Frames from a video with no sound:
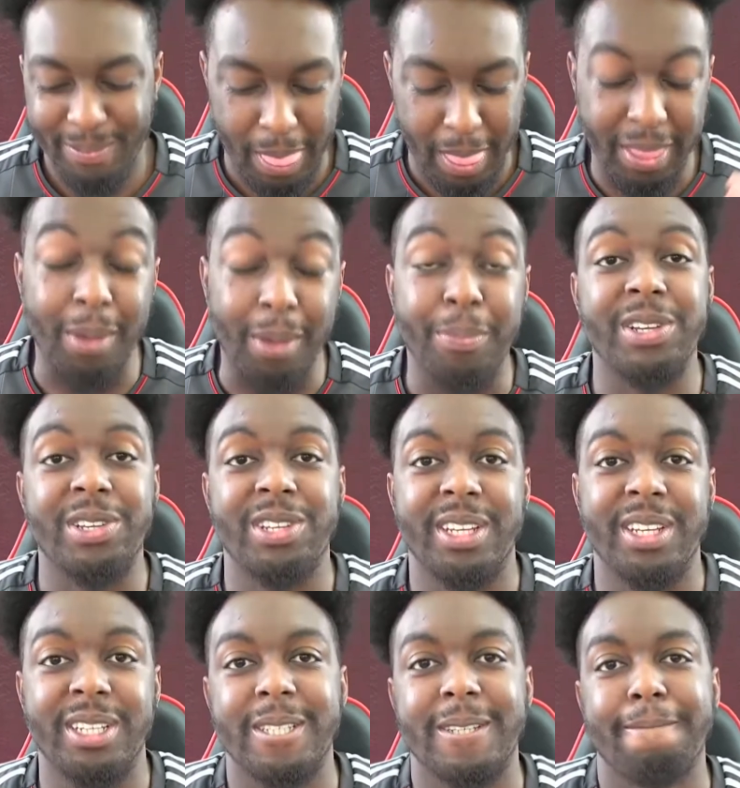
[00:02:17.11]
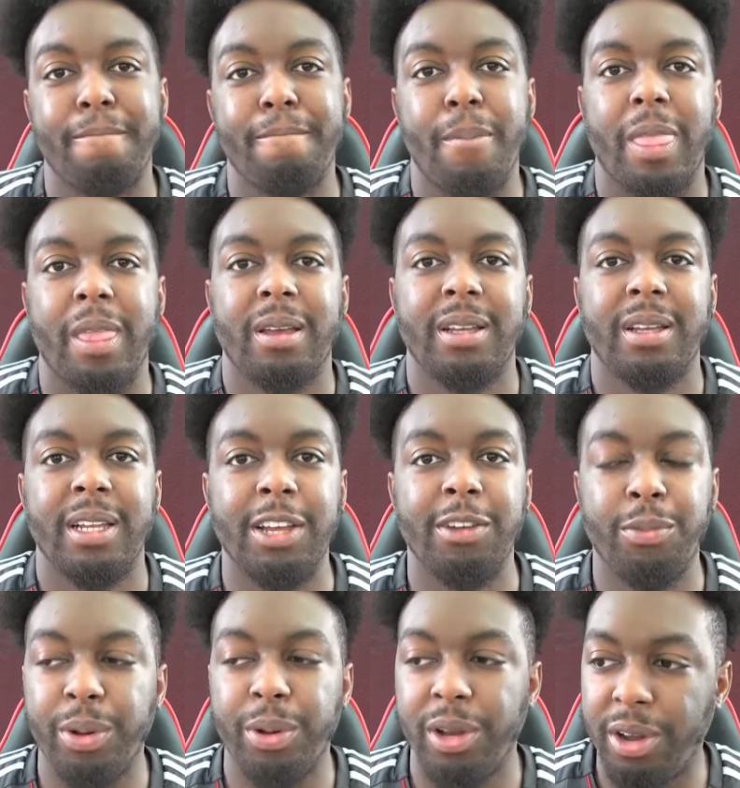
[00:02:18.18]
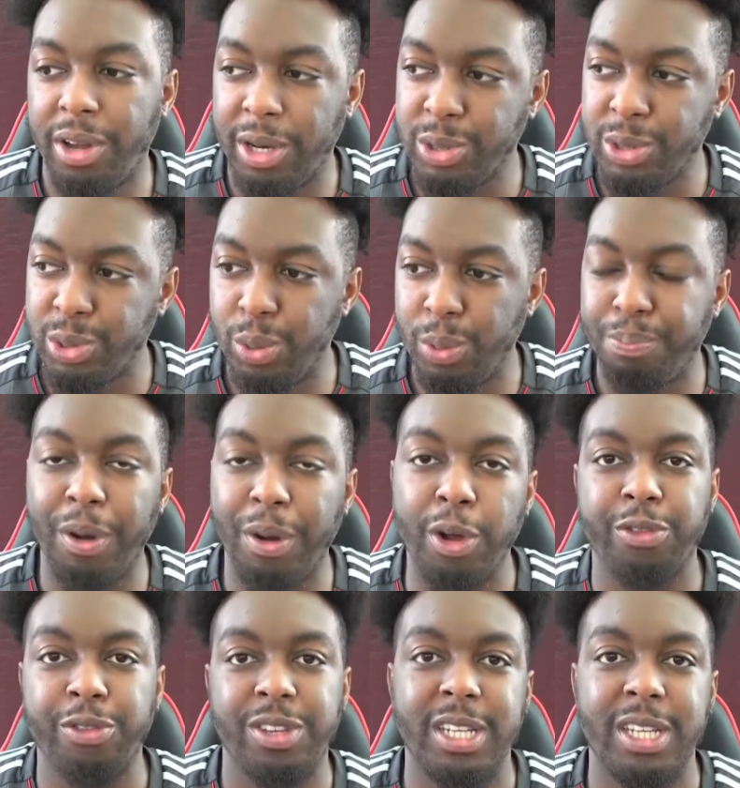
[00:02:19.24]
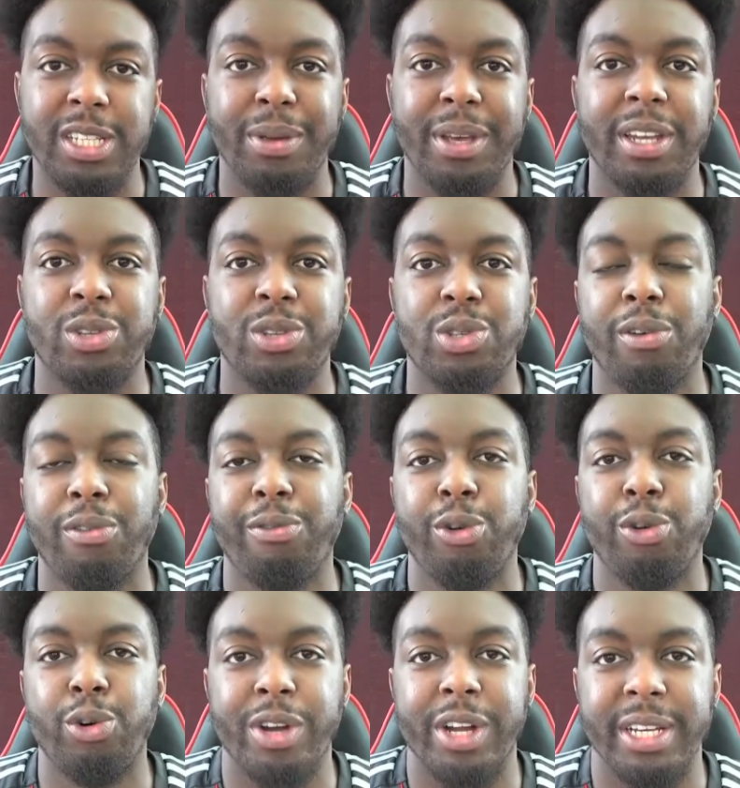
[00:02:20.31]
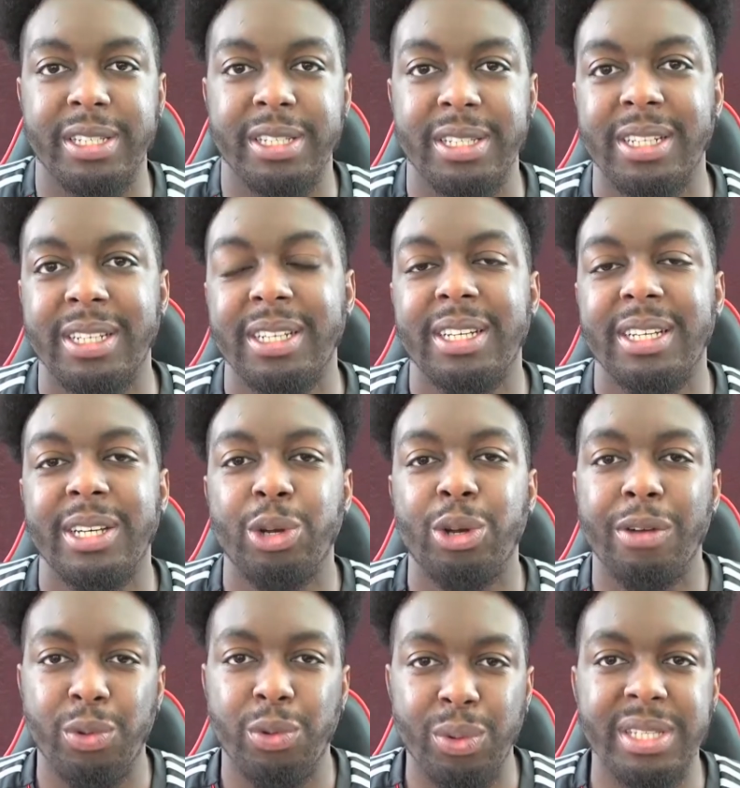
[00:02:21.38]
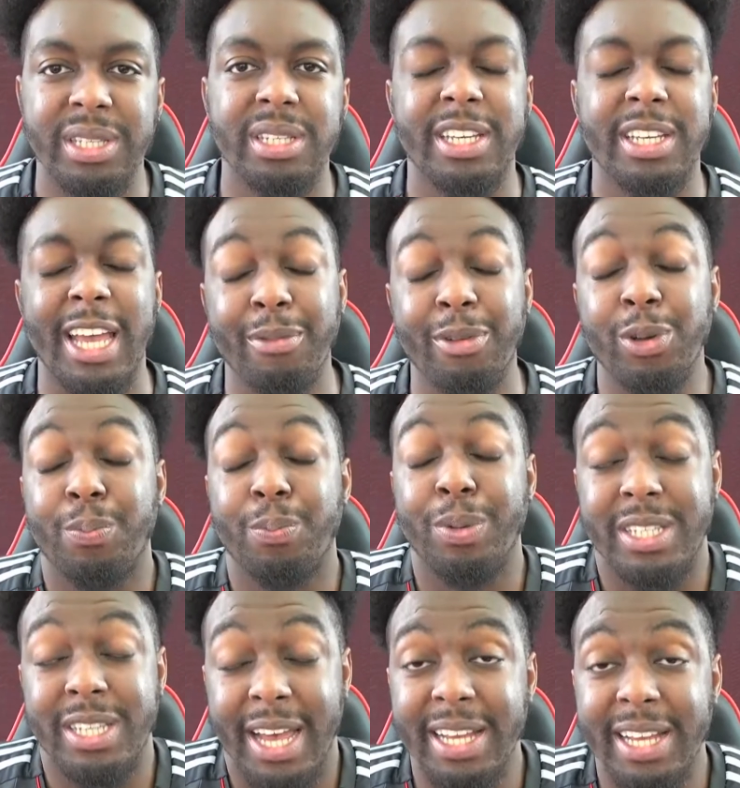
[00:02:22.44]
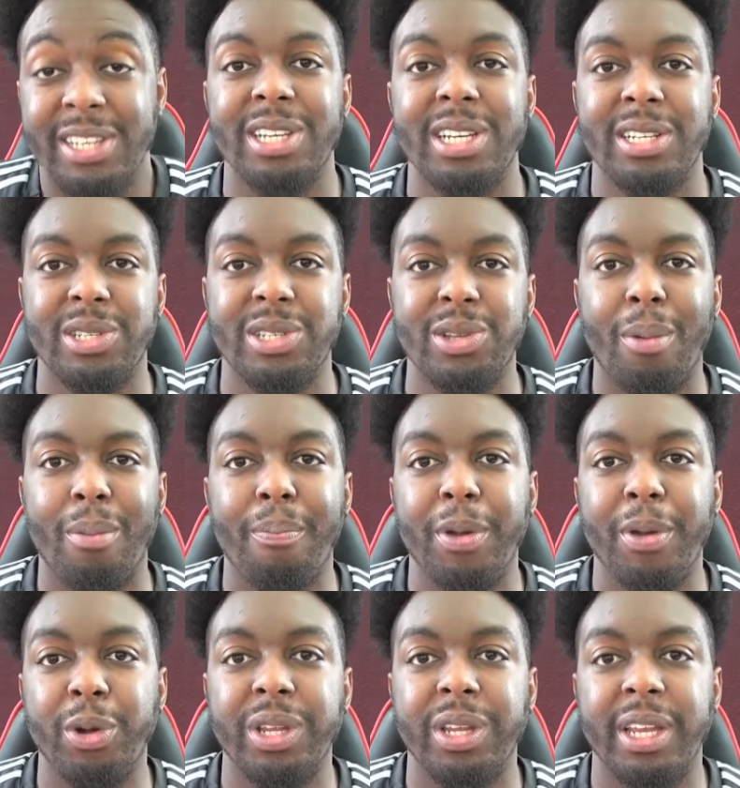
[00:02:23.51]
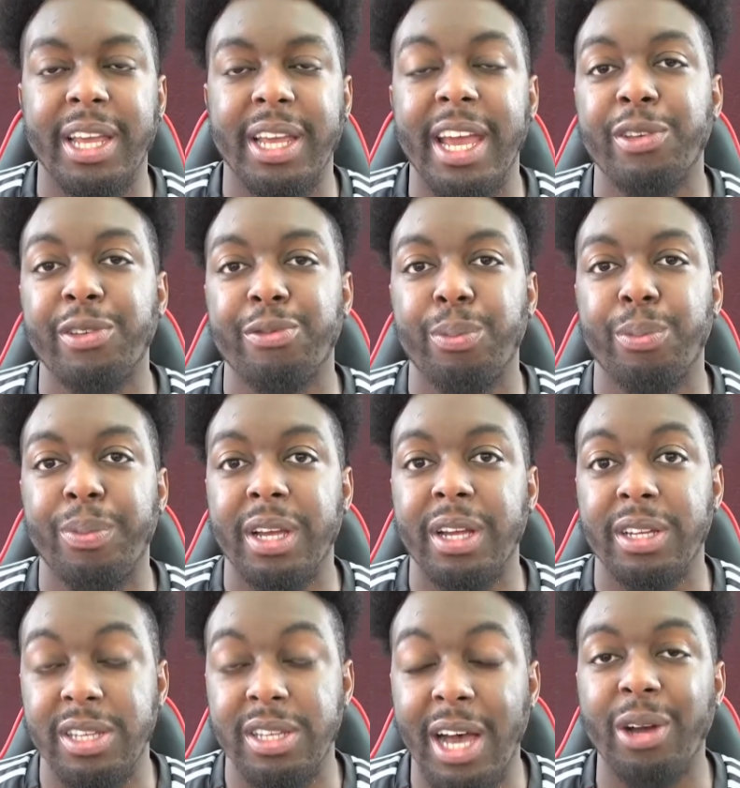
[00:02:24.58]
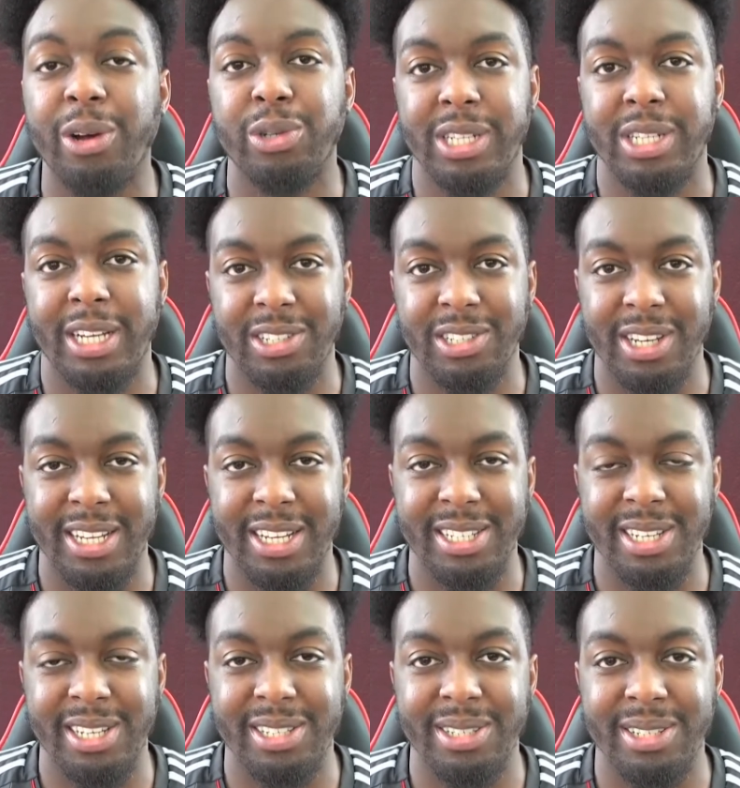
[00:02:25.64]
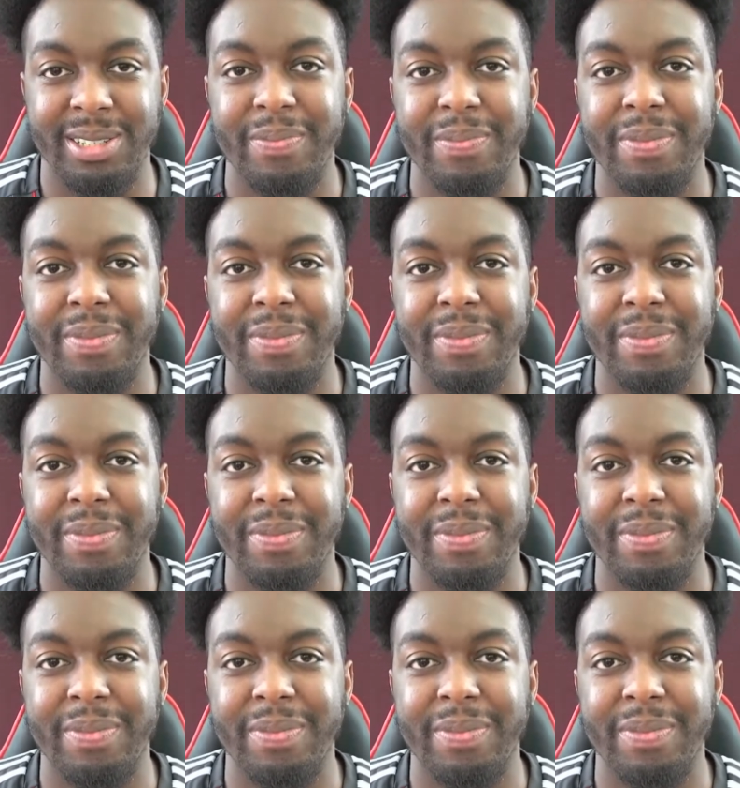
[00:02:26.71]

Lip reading: Now picture this. Liverpool and Arsenal both seem to be in a top 4 race. Whoever wins this game could potentially start building a case for being a title challenger that season.